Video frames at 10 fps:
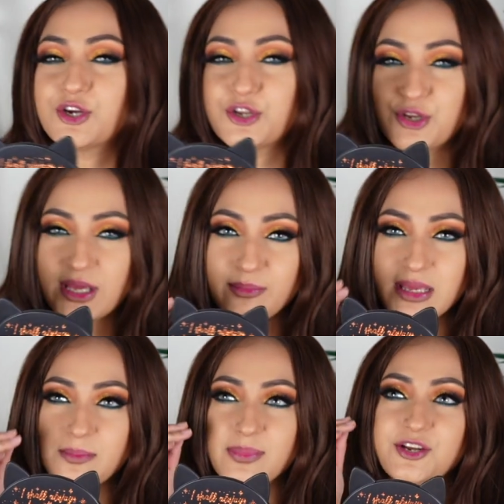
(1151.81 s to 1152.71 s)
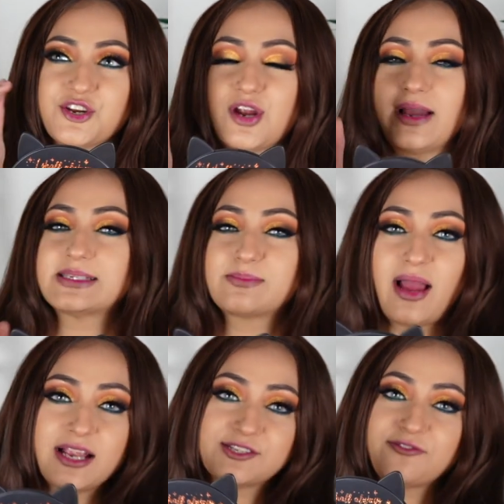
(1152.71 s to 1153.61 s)
creamy but dries
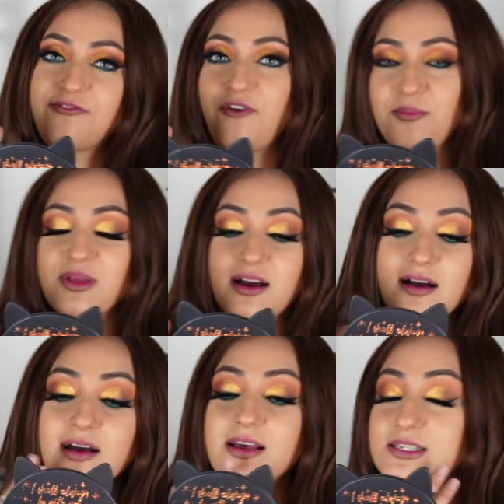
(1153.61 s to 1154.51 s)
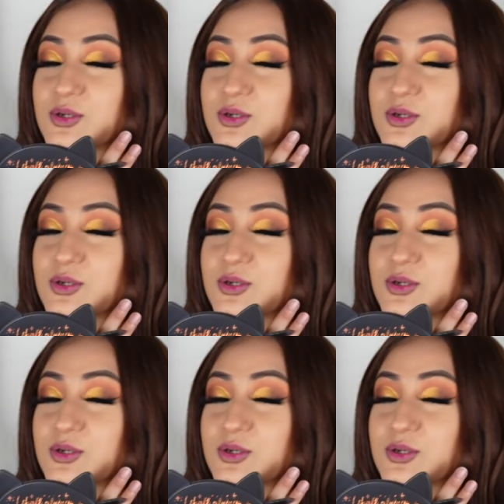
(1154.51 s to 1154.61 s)
matte formula,